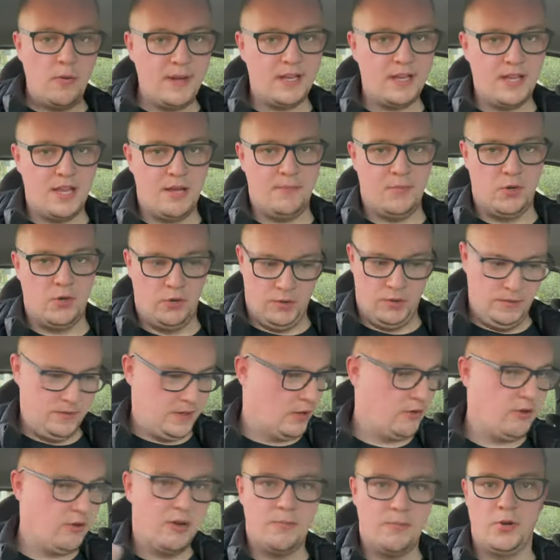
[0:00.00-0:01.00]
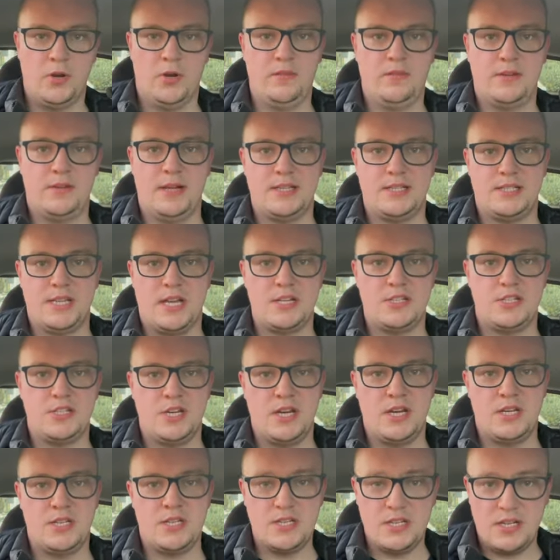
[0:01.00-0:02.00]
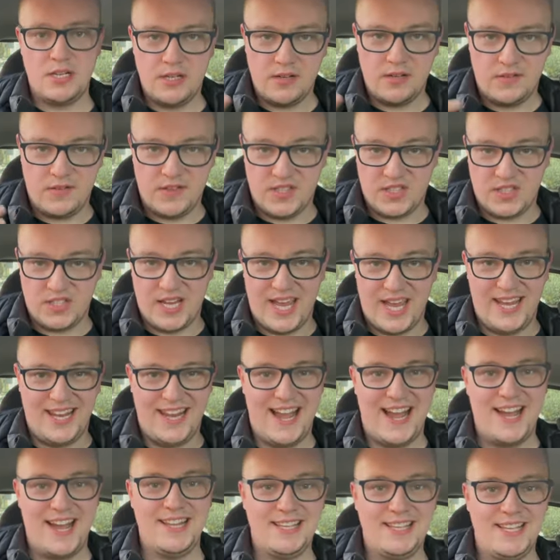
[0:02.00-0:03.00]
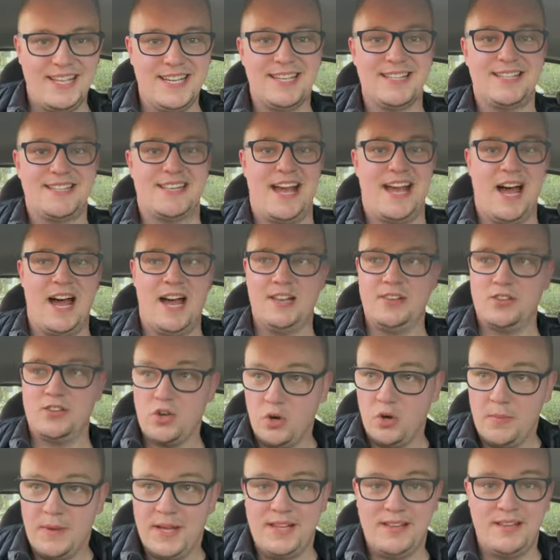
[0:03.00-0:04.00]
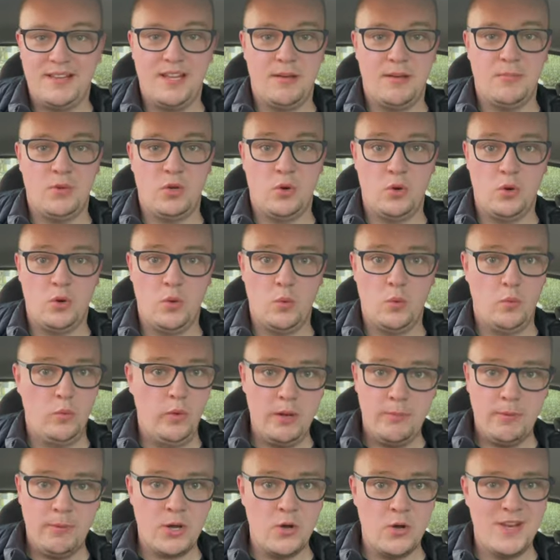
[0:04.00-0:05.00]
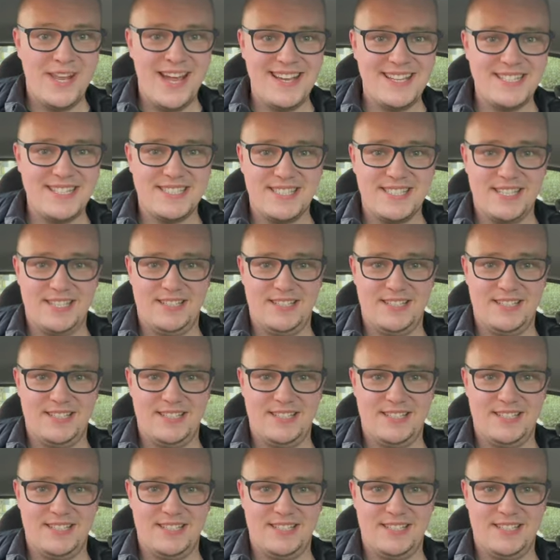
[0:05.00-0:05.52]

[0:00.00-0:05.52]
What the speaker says: and let me know how to improve this situation and if you get any ideas, and comment and let me know where we go next.